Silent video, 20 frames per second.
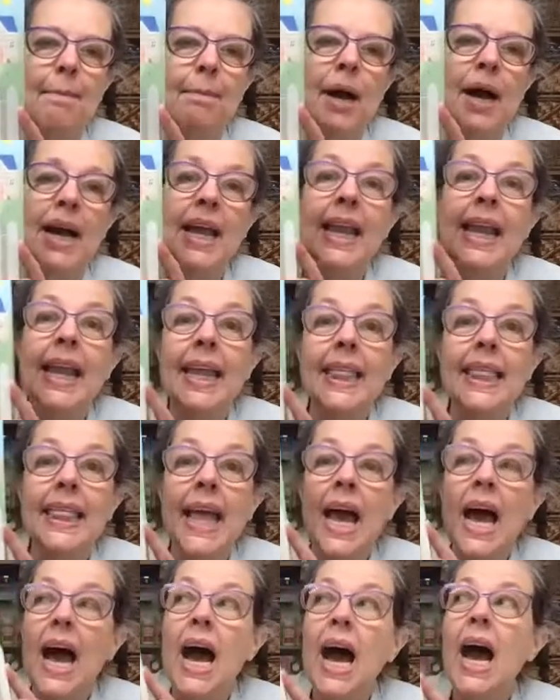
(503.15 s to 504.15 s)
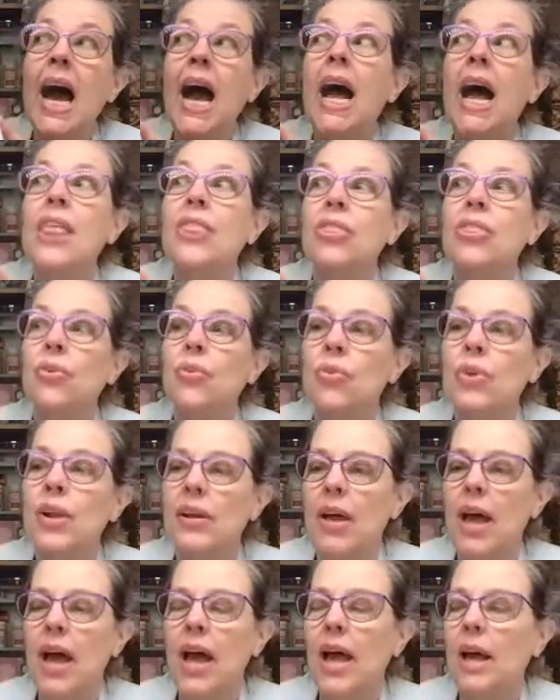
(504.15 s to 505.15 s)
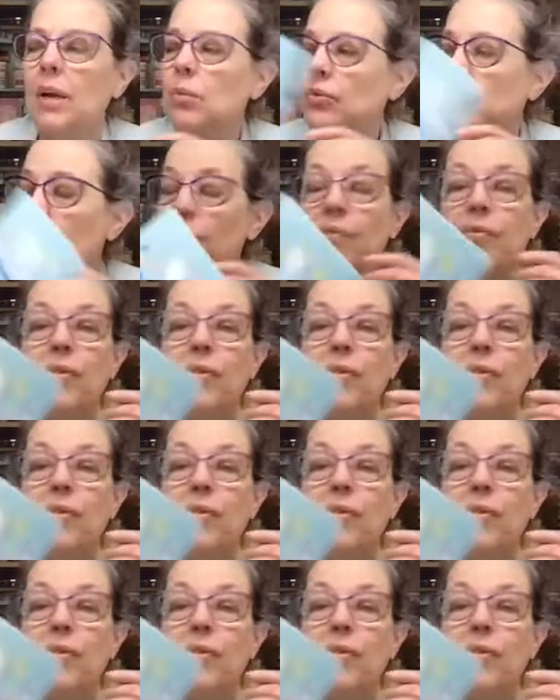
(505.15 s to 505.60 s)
bunny. Thri- uh, a